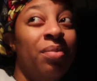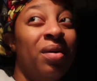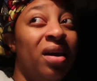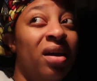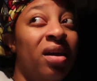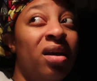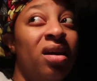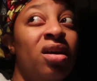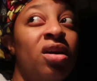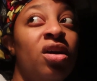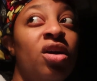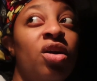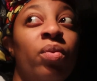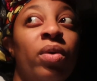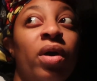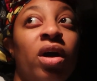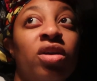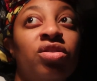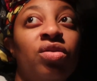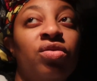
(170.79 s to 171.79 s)
But
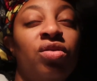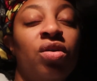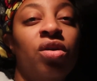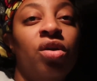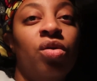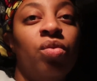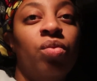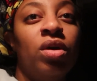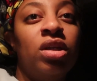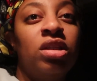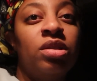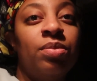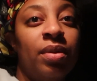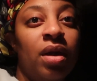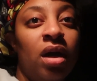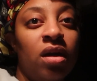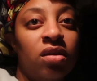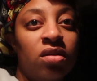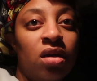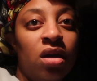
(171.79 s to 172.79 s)
we also don't know what's
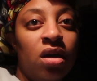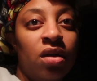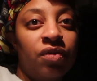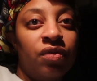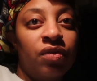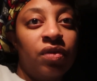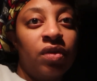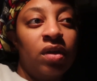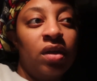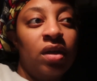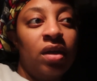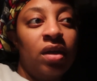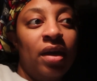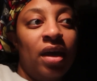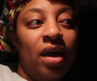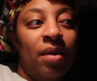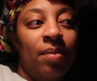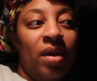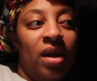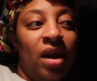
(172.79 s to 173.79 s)
blocked off
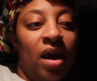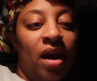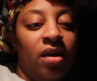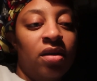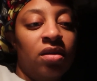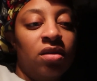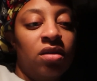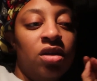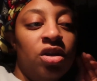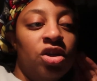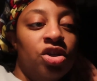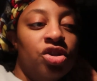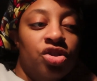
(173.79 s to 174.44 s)
in Manhattan.